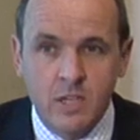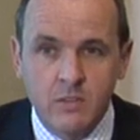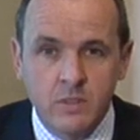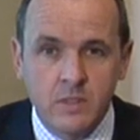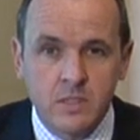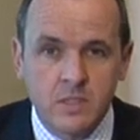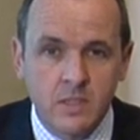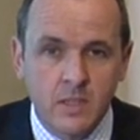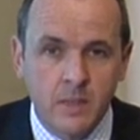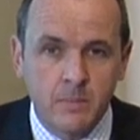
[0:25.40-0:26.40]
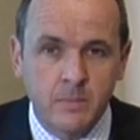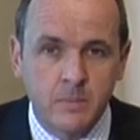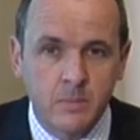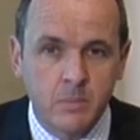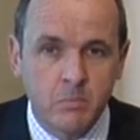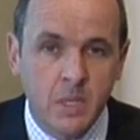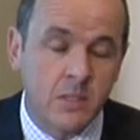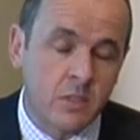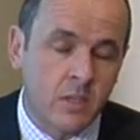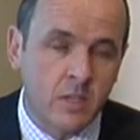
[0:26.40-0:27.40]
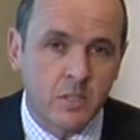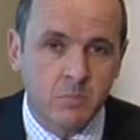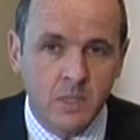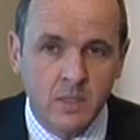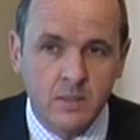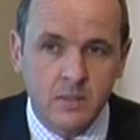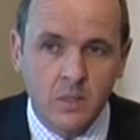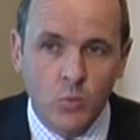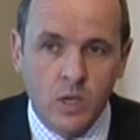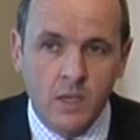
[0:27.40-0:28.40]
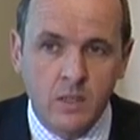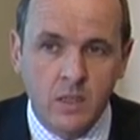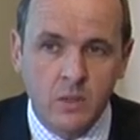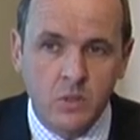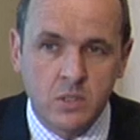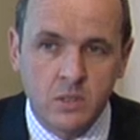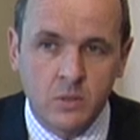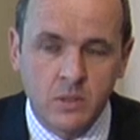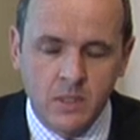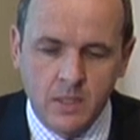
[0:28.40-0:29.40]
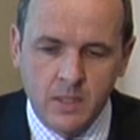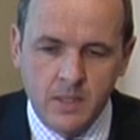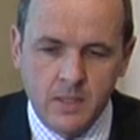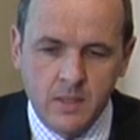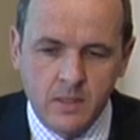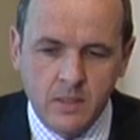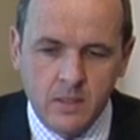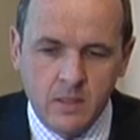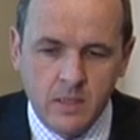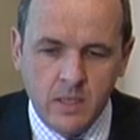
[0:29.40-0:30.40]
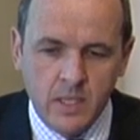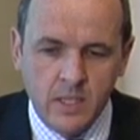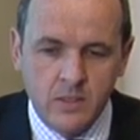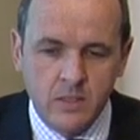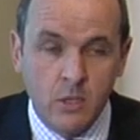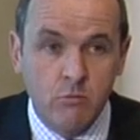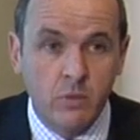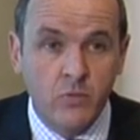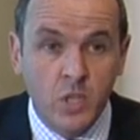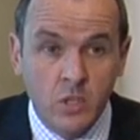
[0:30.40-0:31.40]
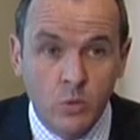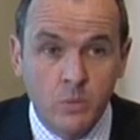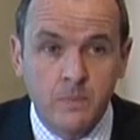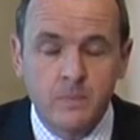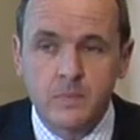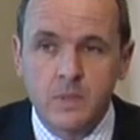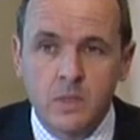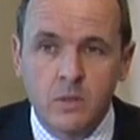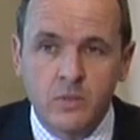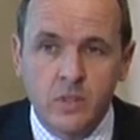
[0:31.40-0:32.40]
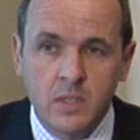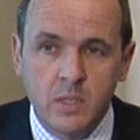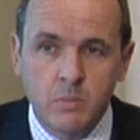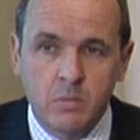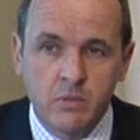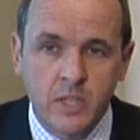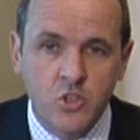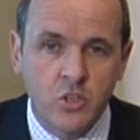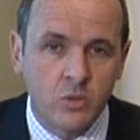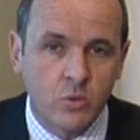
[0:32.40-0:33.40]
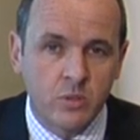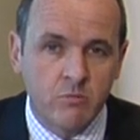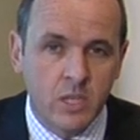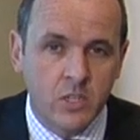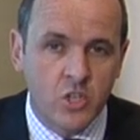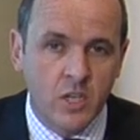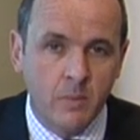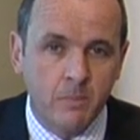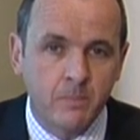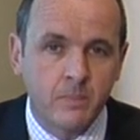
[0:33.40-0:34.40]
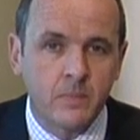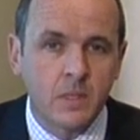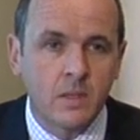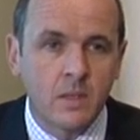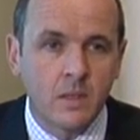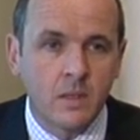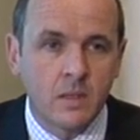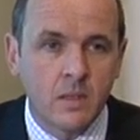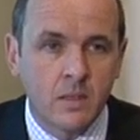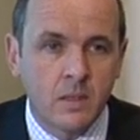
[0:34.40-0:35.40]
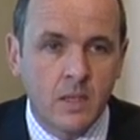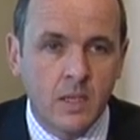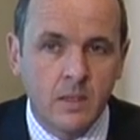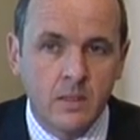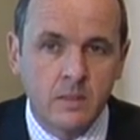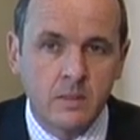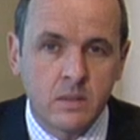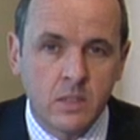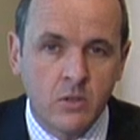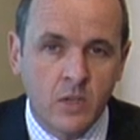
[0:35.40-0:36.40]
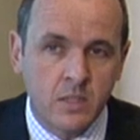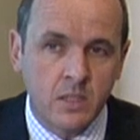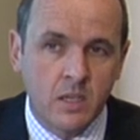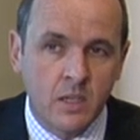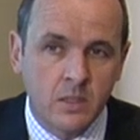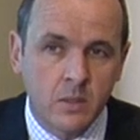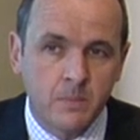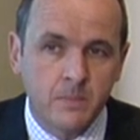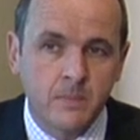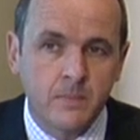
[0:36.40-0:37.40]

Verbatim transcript: relevance, um, Peter asked me a while ago to lead a review of the prevention order regime in the United Kingdom.